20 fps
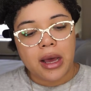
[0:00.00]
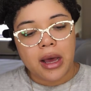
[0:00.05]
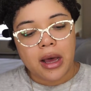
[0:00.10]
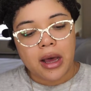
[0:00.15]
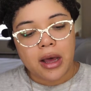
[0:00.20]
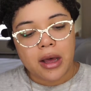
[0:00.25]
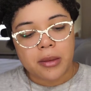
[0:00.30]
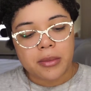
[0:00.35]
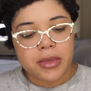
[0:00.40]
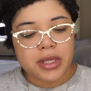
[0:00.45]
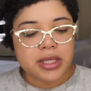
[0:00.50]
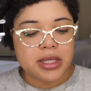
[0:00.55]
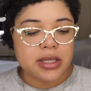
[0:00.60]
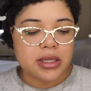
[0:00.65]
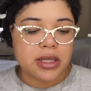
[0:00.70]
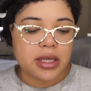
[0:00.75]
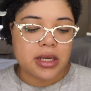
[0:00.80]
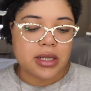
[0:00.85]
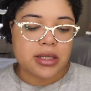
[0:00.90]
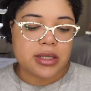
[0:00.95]
This
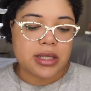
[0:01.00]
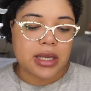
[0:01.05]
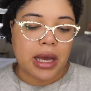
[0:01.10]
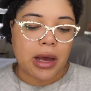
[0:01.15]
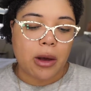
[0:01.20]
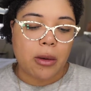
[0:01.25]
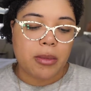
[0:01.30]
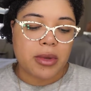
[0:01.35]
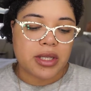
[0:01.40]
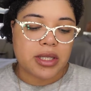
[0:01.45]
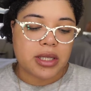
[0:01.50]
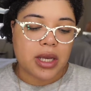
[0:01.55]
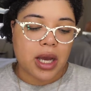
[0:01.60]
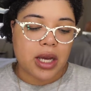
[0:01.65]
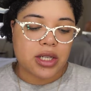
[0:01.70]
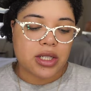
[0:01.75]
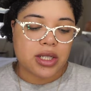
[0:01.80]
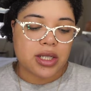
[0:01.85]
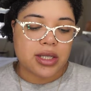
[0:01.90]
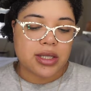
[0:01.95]
is their scalp
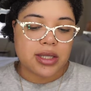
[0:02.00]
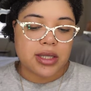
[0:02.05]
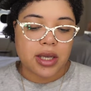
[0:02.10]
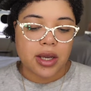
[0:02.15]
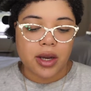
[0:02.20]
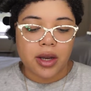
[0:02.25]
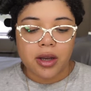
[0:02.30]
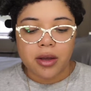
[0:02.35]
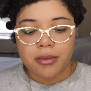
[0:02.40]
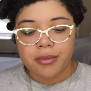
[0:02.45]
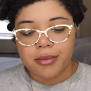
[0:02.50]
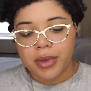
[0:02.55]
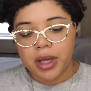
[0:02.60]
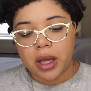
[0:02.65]
massaging serum.